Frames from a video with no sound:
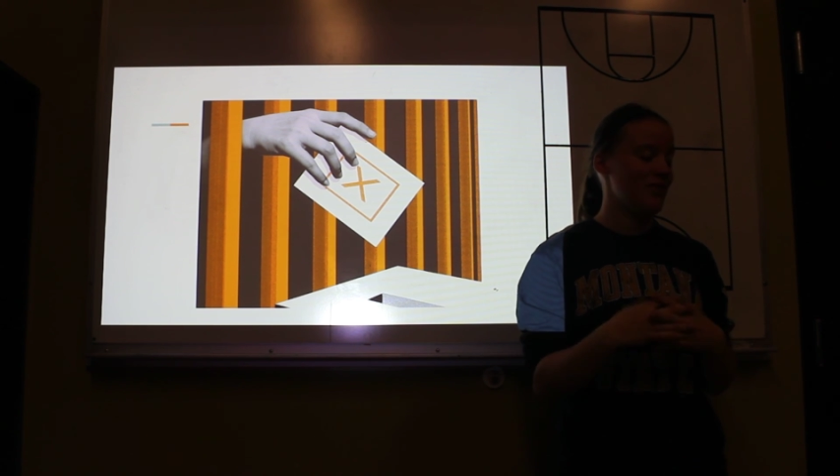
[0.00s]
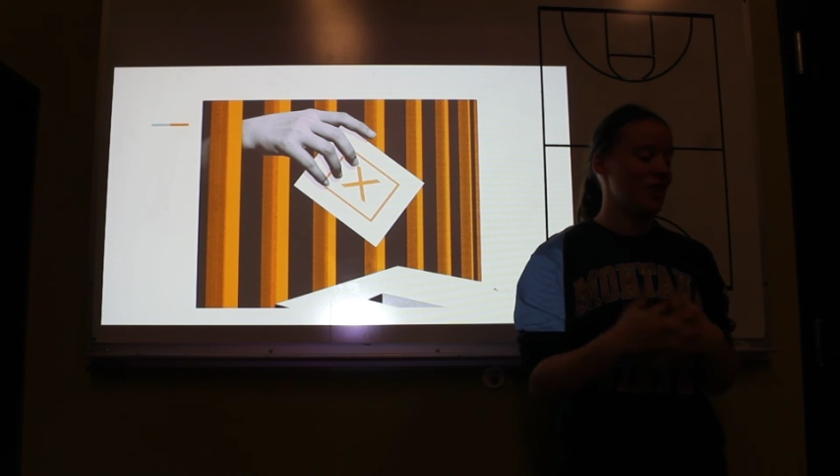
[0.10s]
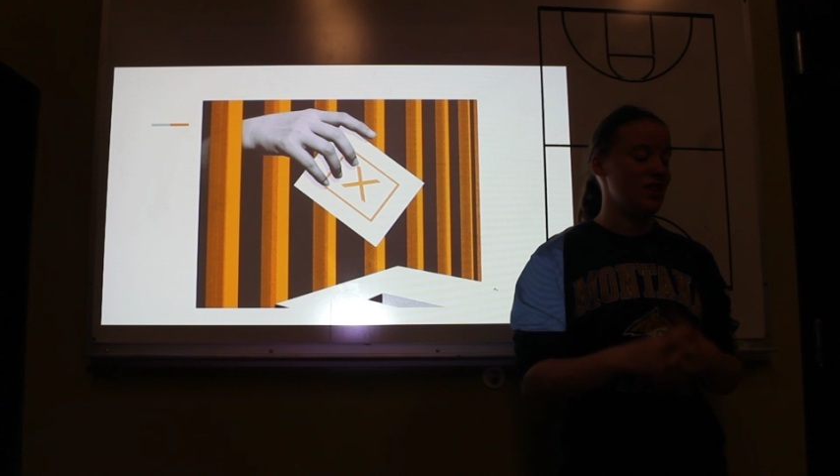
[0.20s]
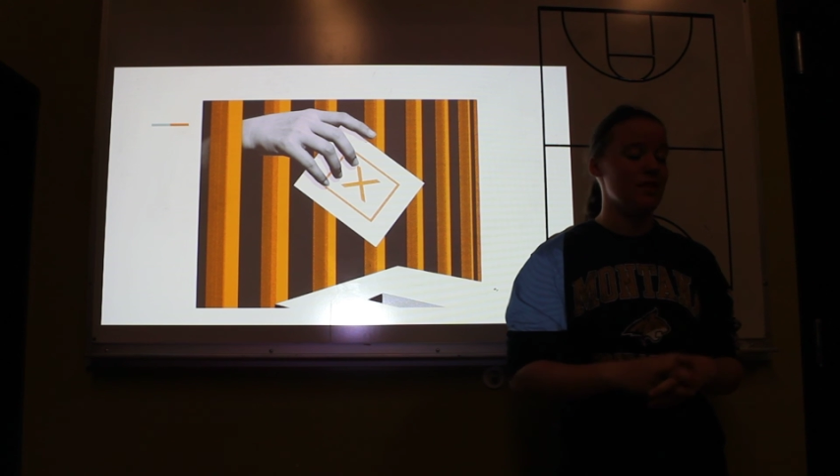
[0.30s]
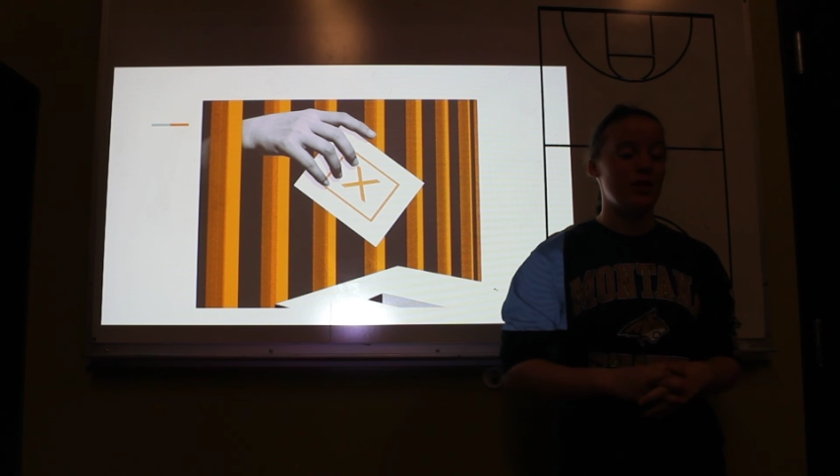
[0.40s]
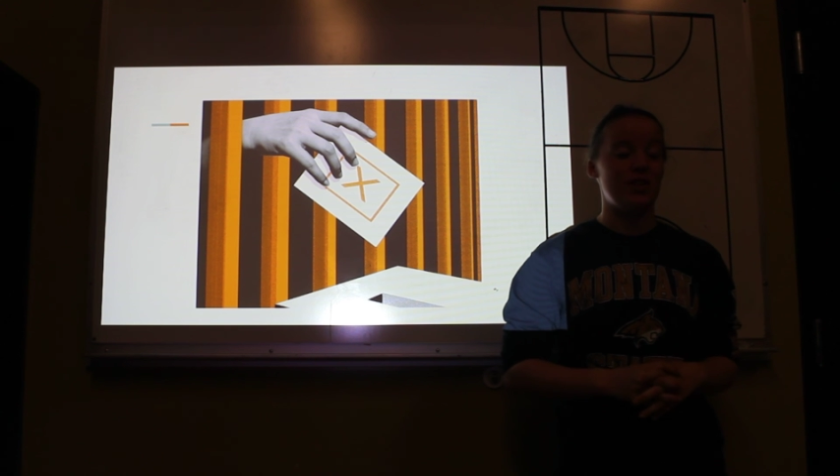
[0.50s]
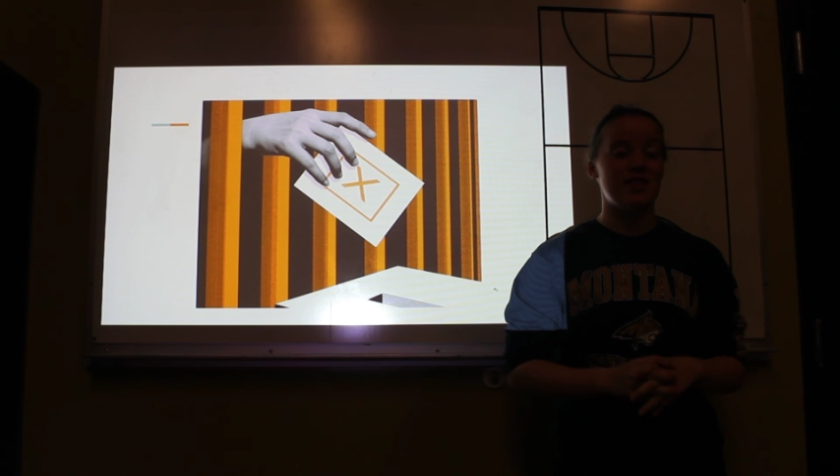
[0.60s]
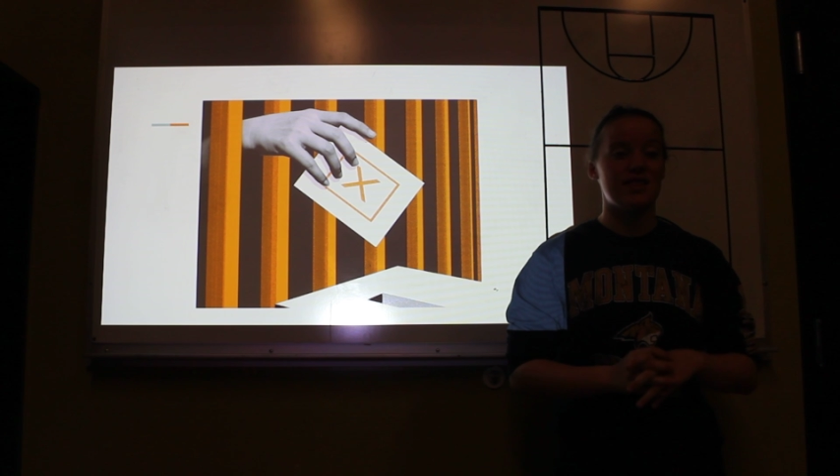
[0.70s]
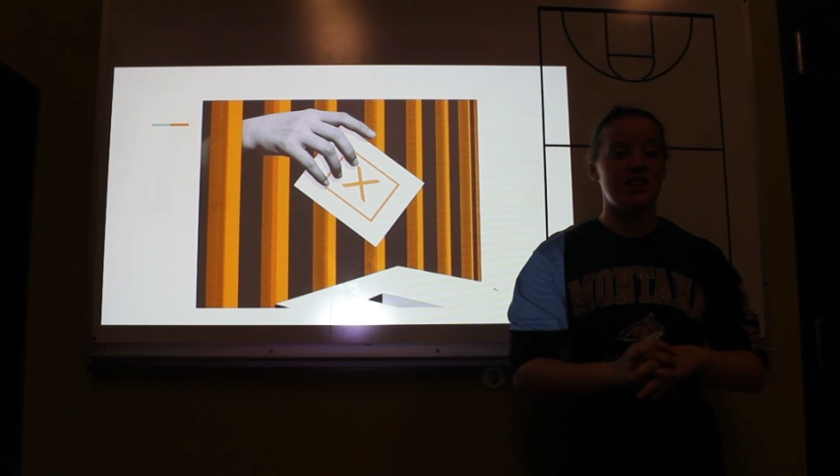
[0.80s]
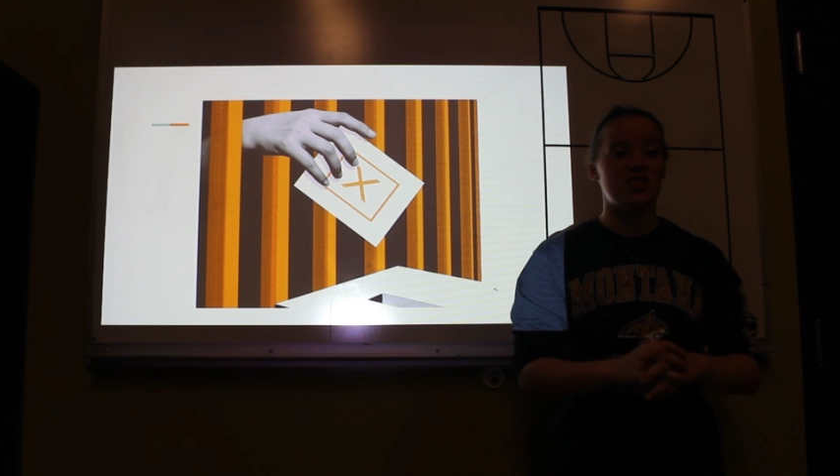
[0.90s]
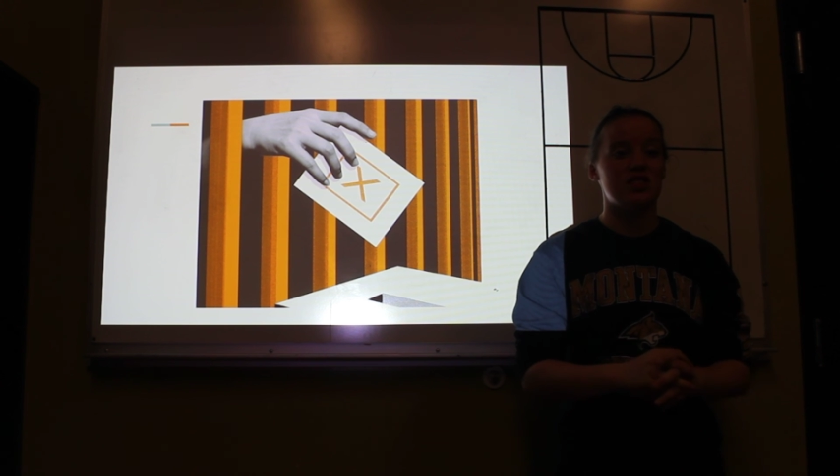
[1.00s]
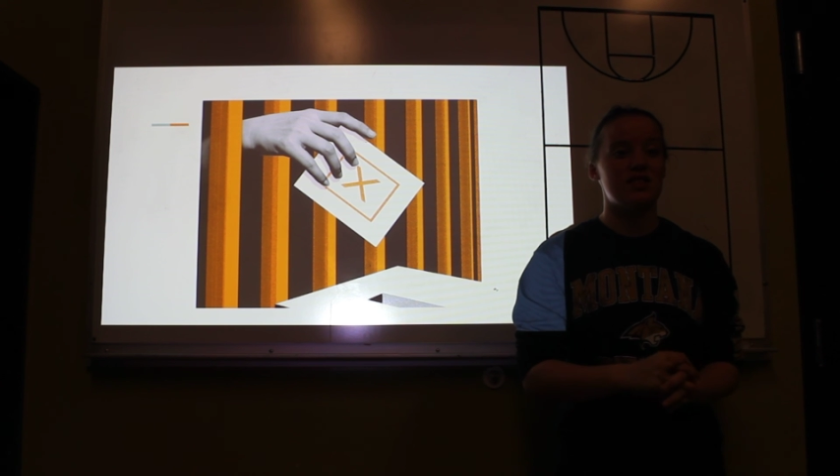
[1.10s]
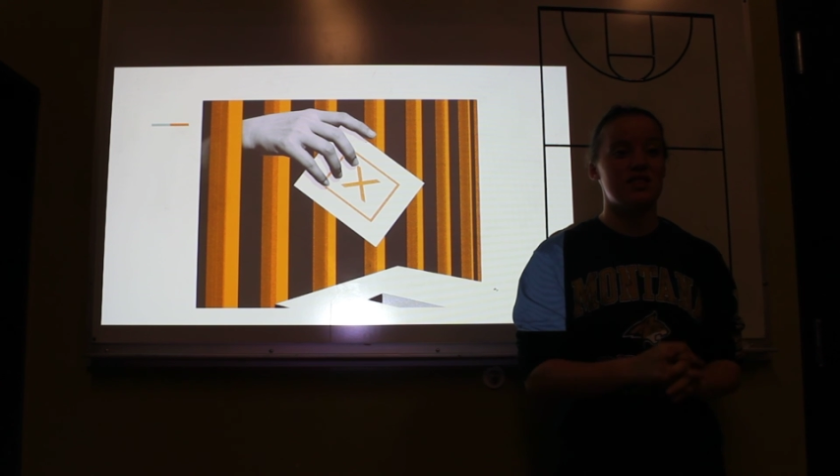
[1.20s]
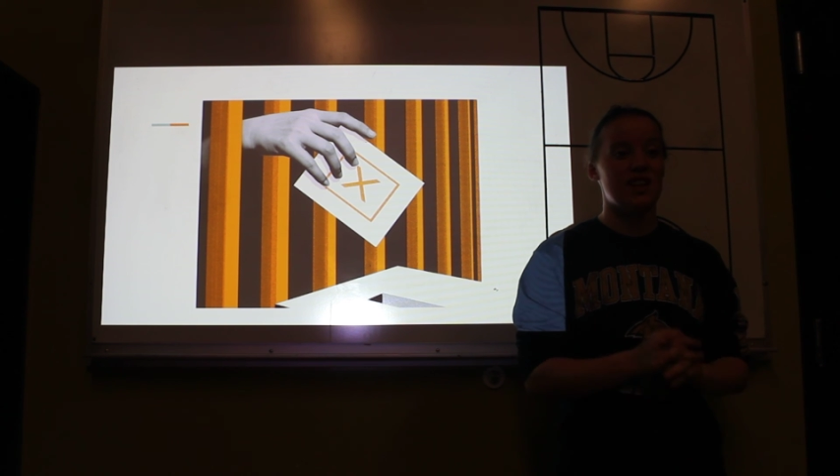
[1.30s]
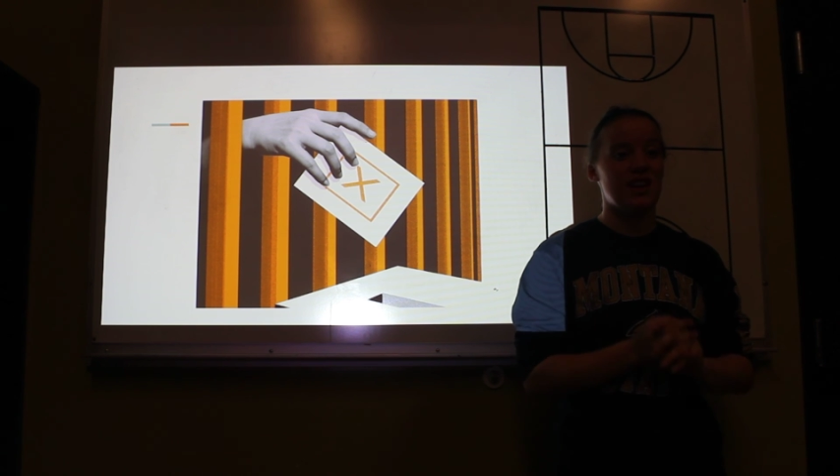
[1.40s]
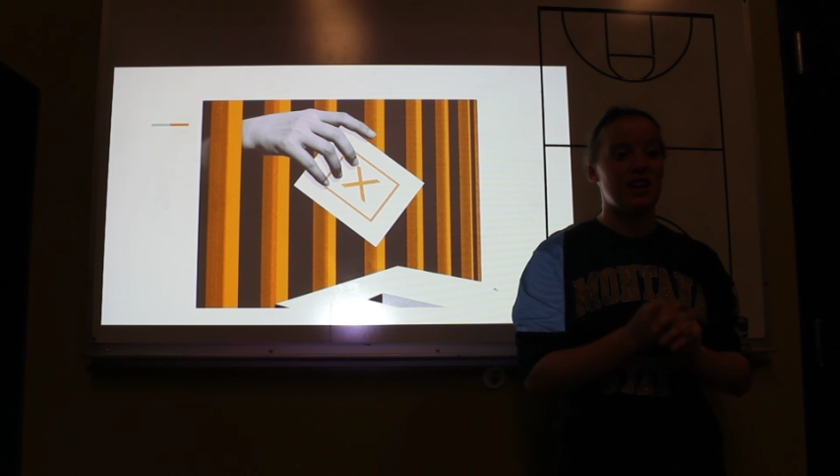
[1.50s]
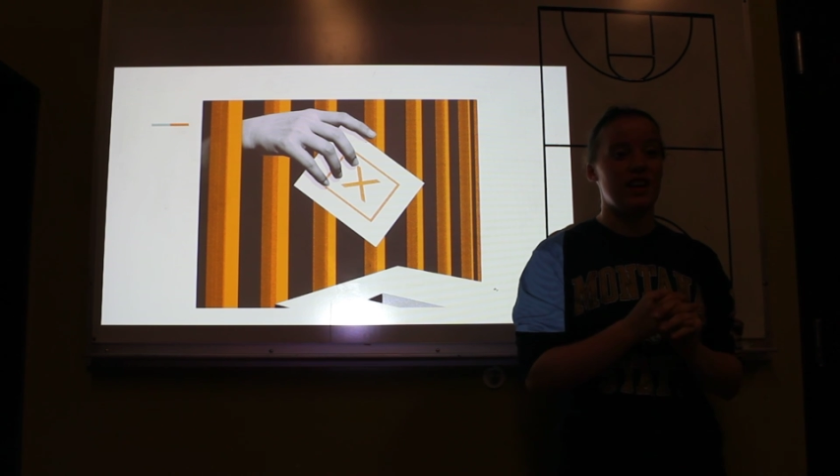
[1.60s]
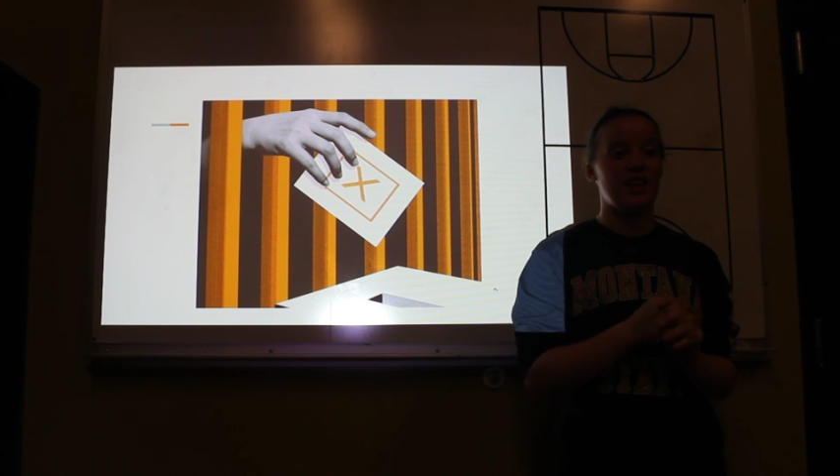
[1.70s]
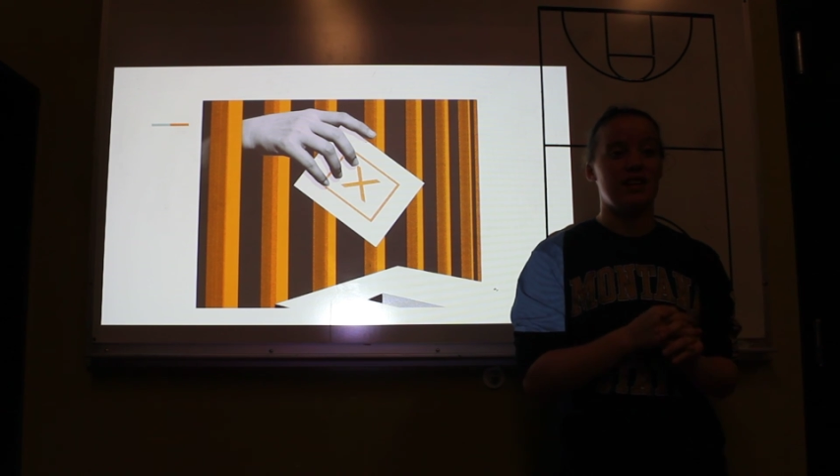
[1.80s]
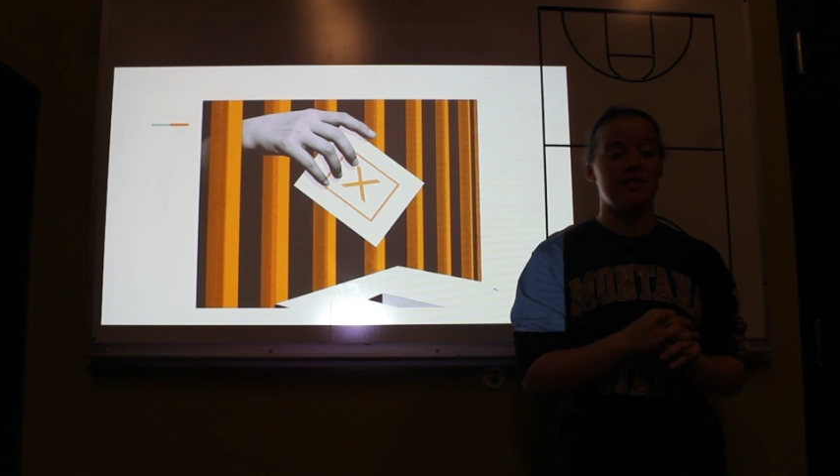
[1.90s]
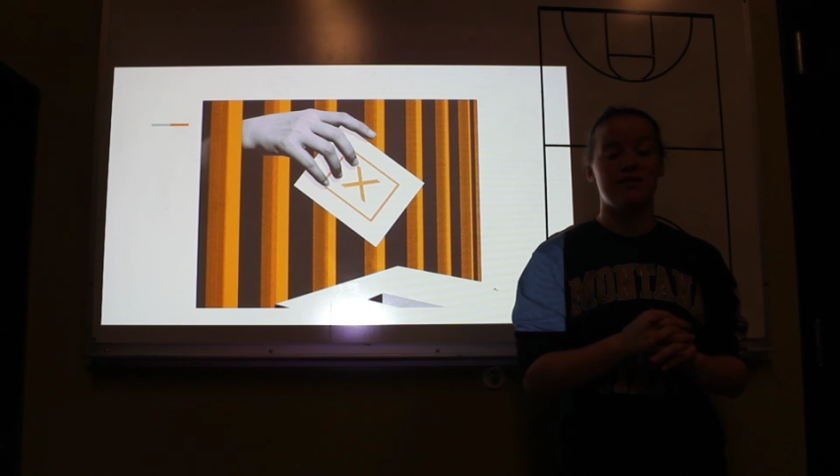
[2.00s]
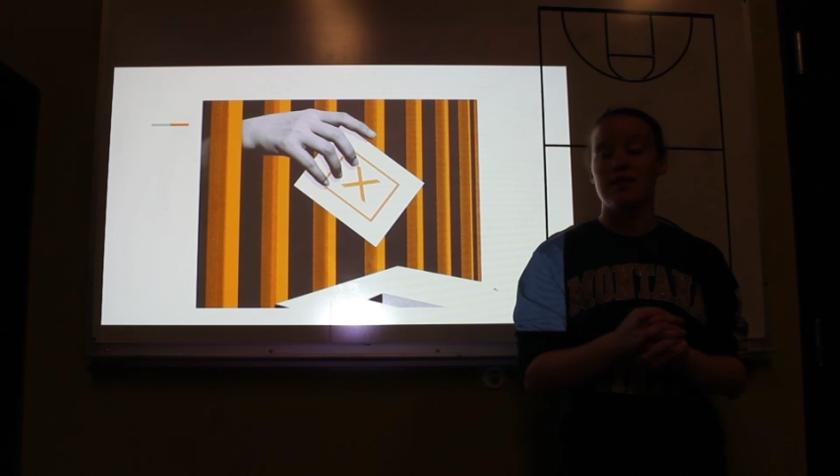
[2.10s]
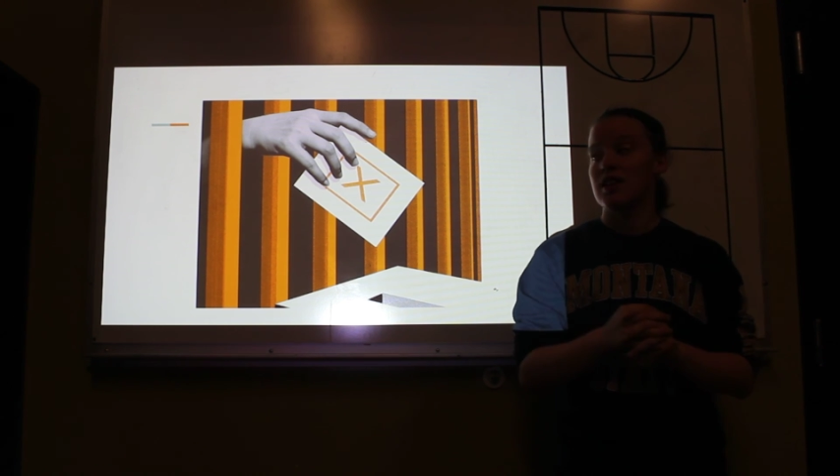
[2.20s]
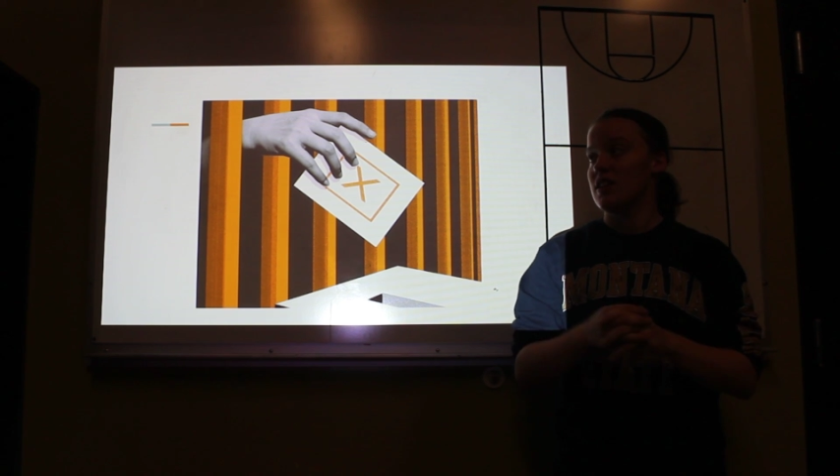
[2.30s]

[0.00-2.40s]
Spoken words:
you're at the voting stations, and